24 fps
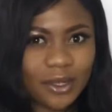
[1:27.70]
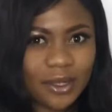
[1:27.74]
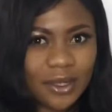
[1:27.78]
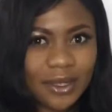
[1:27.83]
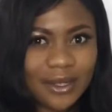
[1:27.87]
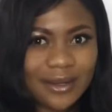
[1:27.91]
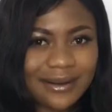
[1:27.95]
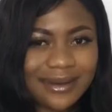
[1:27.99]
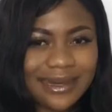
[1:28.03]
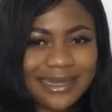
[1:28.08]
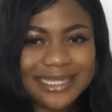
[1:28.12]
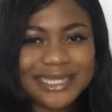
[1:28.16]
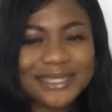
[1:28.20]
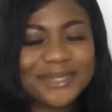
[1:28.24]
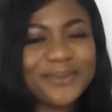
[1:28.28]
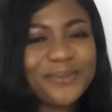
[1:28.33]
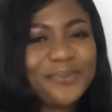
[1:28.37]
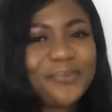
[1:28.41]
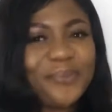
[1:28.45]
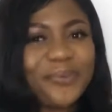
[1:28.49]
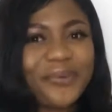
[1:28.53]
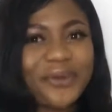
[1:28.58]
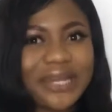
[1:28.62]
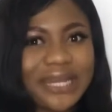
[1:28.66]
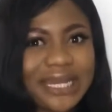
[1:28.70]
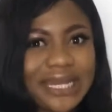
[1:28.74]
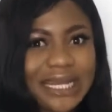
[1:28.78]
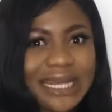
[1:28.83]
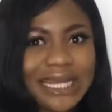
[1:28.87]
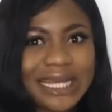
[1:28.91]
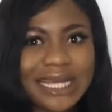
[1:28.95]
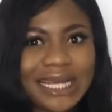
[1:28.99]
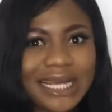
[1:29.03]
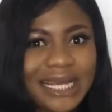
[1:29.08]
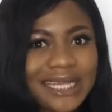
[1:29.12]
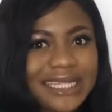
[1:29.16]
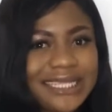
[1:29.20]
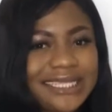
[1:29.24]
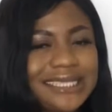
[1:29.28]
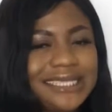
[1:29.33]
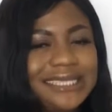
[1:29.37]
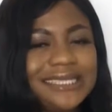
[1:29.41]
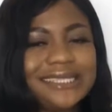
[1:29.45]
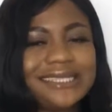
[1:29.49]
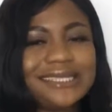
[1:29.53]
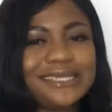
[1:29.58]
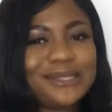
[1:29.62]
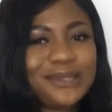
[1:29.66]
I need to bring
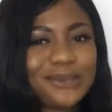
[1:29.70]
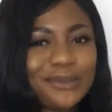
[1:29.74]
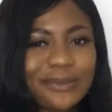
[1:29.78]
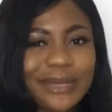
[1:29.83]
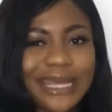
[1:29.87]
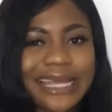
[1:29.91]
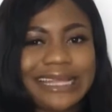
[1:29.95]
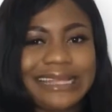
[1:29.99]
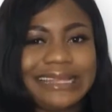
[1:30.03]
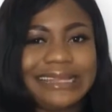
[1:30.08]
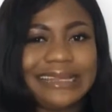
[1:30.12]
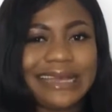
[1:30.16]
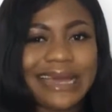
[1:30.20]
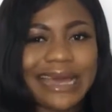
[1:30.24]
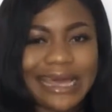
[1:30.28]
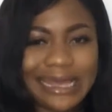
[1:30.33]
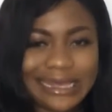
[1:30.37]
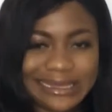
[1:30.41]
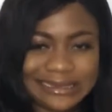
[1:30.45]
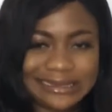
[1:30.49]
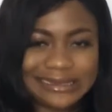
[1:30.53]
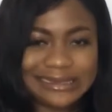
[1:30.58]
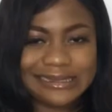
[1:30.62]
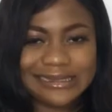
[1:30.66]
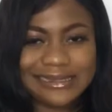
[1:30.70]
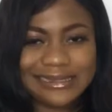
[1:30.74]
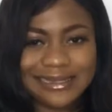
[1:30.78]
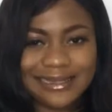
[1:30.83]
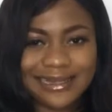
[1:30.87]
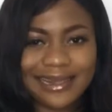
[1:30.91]
this gist to my guys.